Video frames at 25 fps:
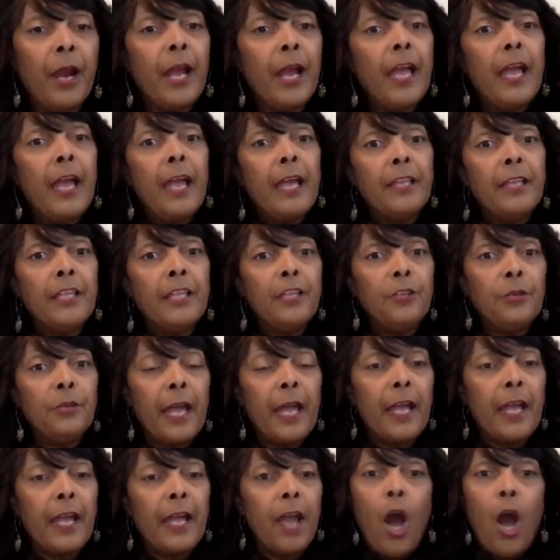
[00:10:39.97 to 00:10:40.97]
And then you're
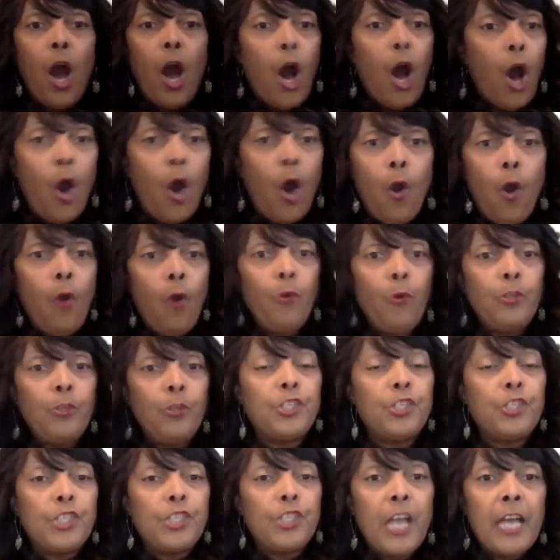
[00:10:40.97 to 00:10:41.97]
like, oh,
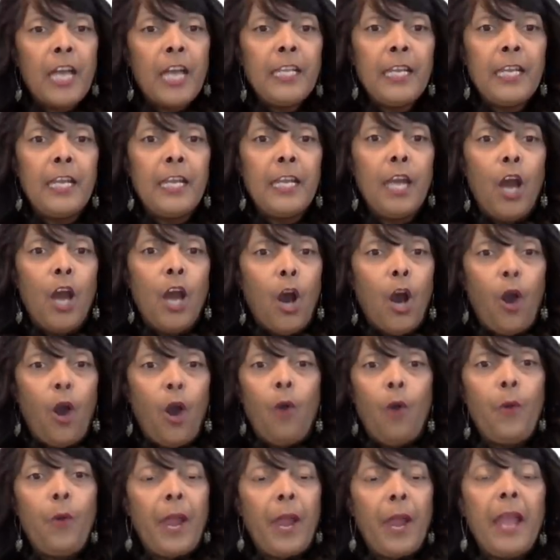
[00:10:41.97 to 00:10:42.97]
Johnny, oh,
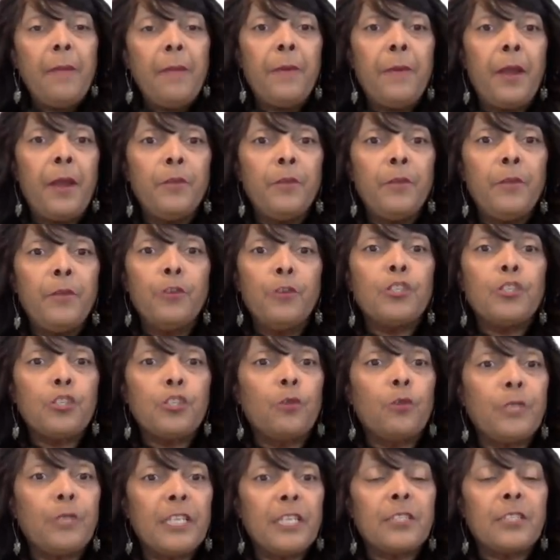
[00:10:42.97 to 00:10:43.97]
Abraham, you're so
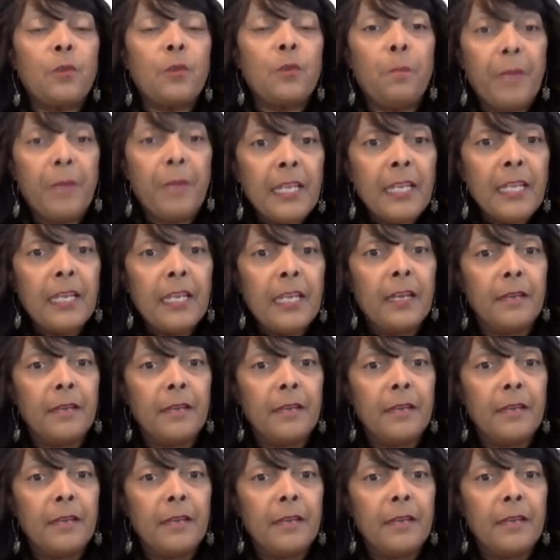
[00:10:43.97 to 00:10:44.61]
disobedient.